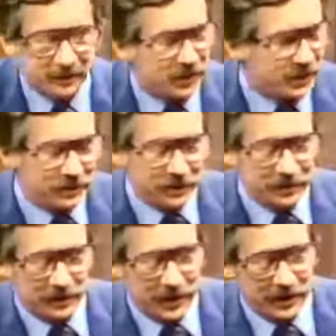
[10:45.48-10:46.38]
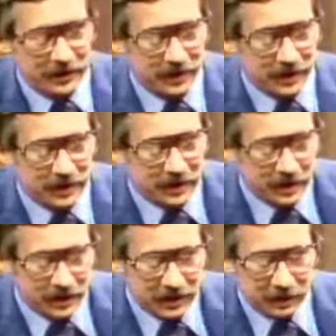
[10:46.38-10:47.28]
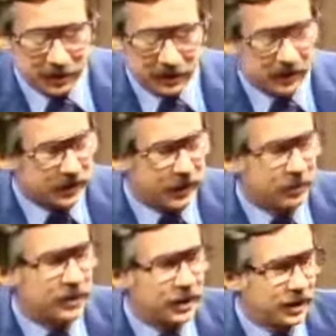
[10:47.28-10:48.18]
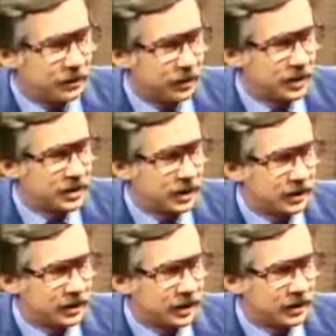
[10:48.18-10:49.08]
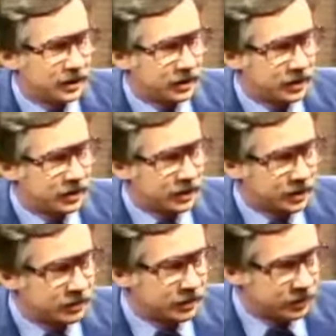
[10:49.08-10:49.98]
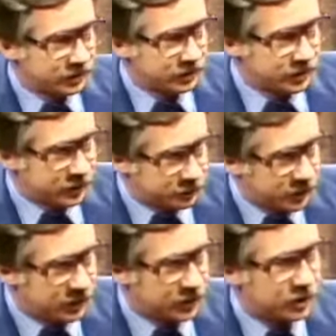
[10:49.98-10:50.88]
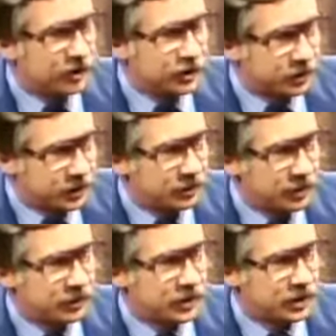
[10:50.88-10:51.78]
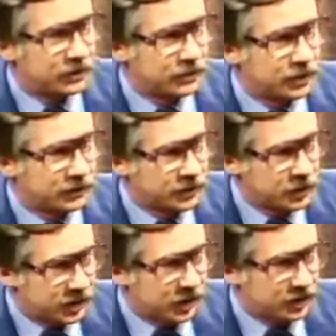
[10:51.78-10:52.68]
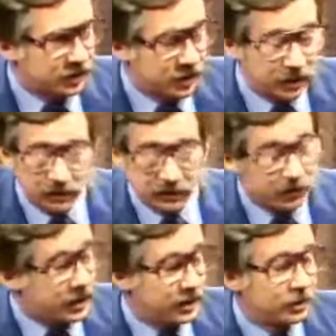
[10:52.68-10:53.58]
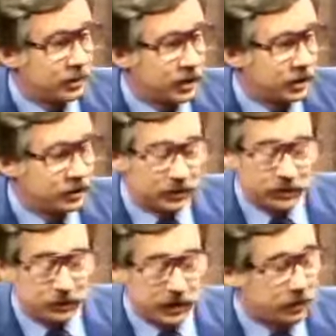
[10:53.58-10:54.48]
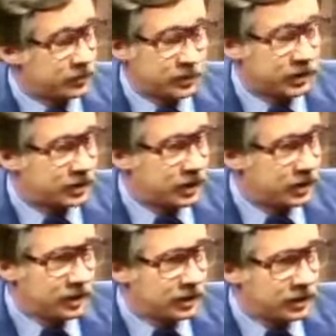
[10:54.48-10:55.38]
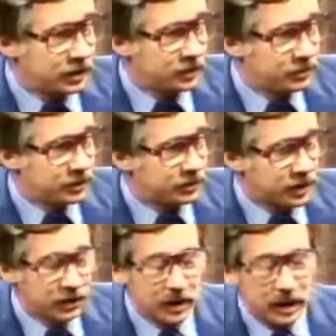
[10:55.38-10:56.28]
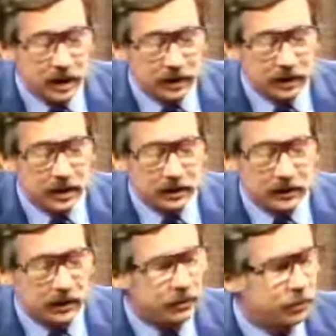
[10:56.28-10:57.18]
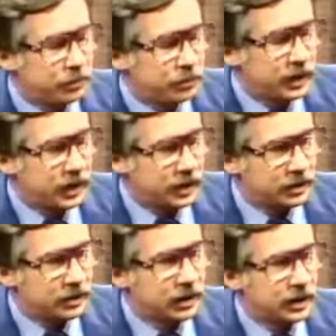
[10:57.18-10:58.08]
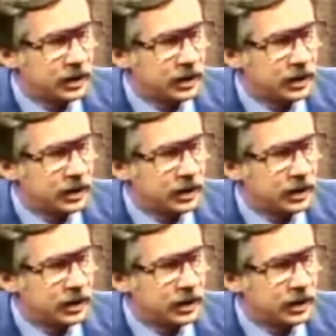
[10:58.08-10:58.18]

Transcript: one one final question. You talk about them taking runs at at the this the Swedish, the European members of, of the Jets, and who have made them uh, one of the most exciting hockey teams around. Do the do other